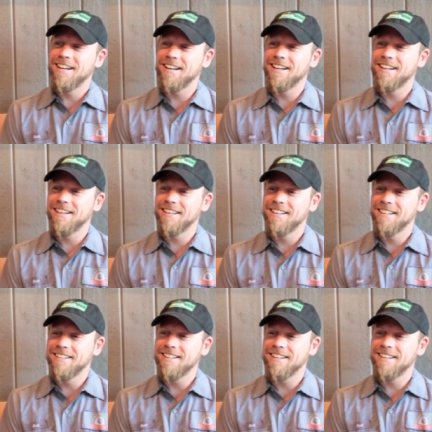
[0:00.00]
uh,
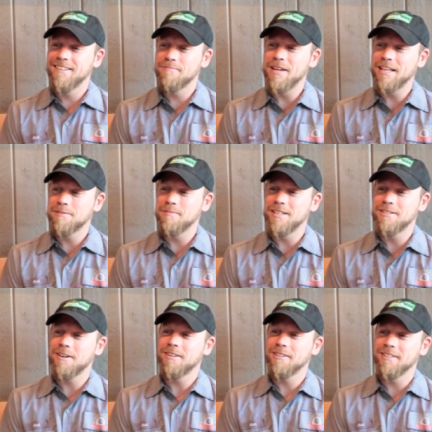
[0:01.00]
uh, makes me
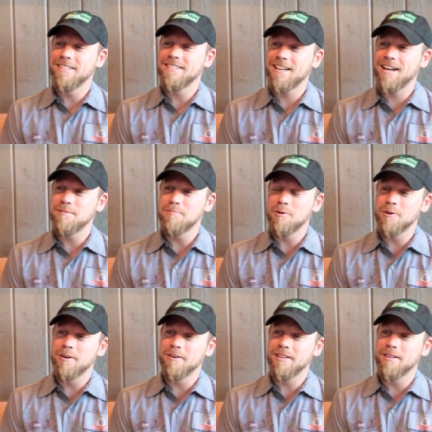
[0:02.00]
chuckle inside
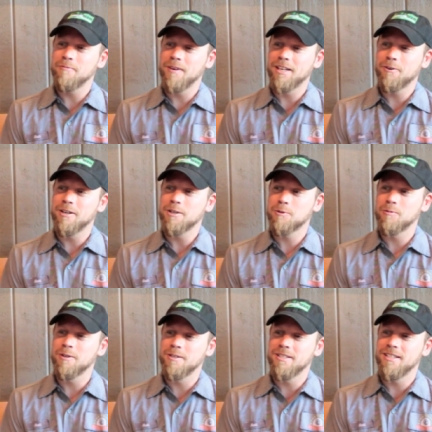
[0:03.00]
more than when Chris
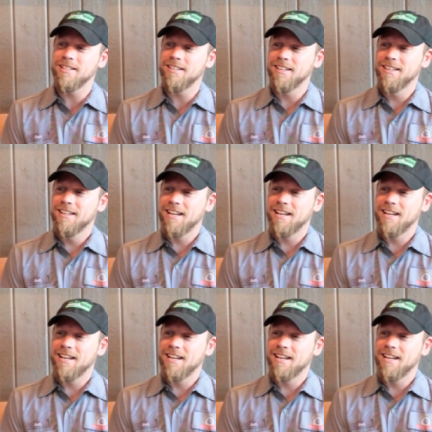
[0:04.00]
Swersey